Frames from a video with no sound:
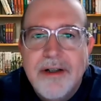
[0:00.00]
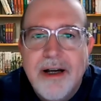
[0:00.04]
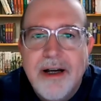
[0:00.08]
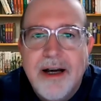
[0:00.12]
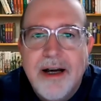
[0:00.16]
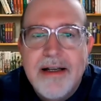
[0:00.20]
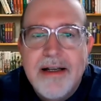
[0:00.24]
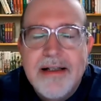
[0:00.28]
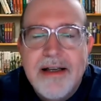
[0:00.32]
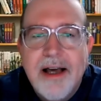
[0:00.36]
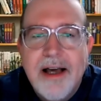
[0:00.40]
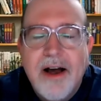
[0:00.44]

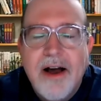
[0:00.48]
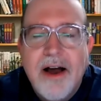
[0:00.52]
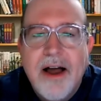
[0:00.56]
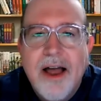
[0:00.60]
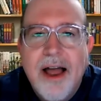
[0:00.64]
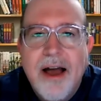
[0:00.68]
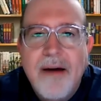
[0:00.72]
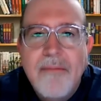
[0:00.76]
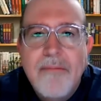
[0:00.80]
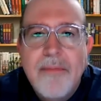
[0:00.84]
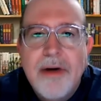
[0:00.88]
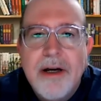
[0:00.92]
I saw
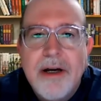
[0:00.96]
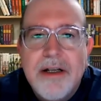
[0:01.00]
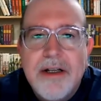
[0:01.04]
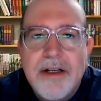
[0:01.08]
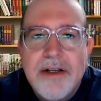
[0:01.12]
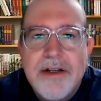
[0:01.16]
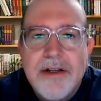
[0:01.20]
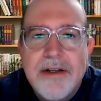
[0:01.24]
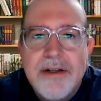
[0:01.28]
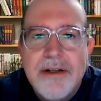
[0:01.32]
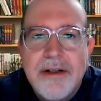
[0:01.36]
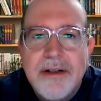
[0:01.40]
how
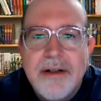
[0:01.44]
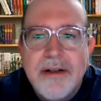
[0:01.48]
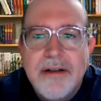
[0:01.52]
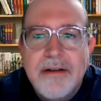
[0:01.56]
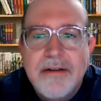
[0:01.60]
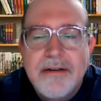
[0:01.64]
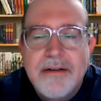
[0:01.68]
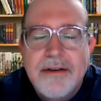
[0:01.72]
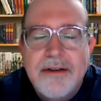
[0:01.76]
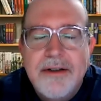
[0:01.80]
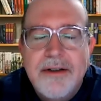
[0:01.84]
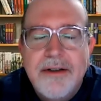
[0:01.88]
much
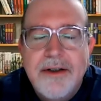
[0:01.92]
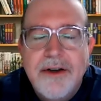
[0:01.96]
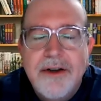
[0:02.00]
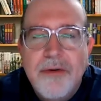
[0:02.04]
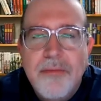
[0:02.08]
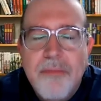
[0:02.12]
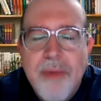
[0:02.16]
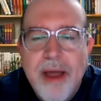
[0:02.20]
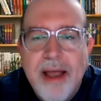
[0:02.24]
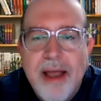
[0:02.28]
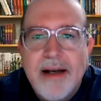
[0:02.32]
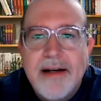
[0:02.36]

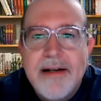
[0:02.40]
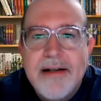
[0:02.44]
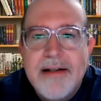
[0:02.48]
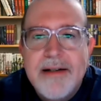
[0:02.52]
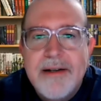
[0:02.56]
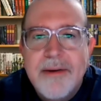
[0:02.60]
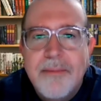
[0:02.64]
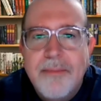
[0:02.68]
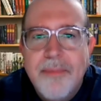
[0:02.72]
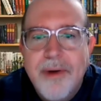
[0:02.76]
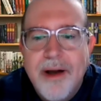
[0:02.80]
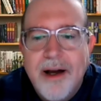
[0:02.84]
you meant
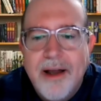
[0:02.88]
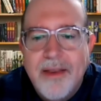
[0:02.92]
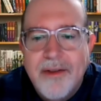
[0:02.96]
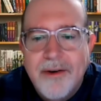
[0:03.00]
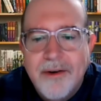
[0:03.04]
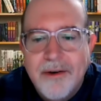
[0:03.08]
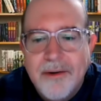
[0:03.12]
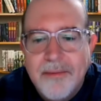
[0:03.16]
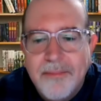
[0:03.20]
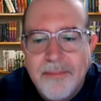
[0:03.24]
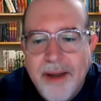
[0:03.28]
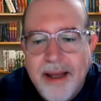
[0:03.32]
to
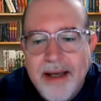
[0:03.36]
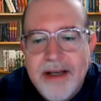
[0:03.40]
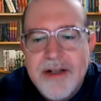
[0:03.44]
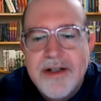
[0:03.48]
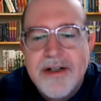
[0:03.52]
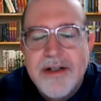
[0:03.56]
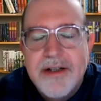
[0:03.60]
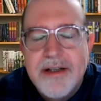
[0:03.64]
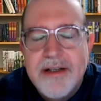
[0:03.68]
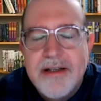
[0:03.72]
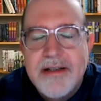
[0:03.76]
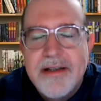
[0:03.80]
other
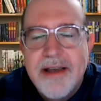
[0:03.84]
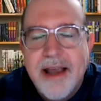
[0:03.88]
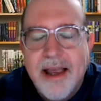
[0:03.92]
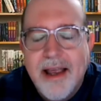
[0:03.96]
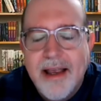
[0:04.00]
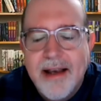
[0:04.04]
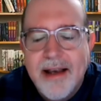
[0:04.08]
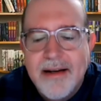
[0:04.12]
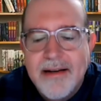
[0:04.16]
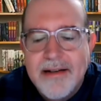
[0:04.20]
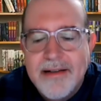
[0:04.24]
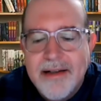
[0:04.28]
patients
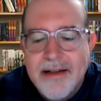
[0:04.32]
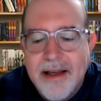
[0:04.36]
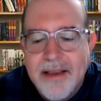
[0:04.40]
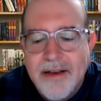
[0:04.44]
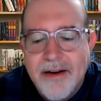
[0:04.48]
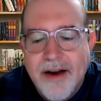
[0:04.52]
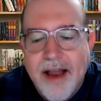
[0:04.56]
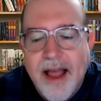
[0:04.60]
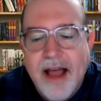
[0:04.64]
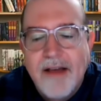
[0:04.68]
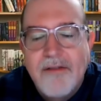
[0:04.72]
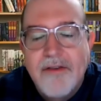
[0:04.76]
and to
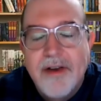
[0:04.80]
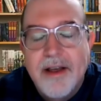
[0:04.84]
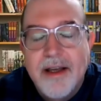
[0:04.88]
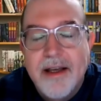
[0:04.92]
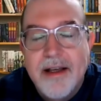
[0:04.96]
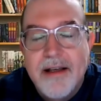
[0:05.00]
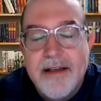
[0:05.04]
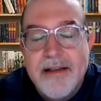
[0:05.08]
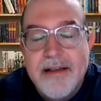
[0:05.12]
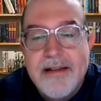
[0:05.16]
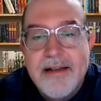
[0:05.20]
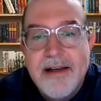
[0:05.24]
other
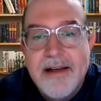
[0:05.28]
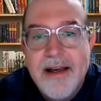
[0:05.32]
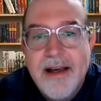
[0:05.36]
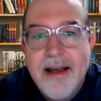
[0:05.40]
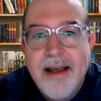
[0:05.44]
advocates,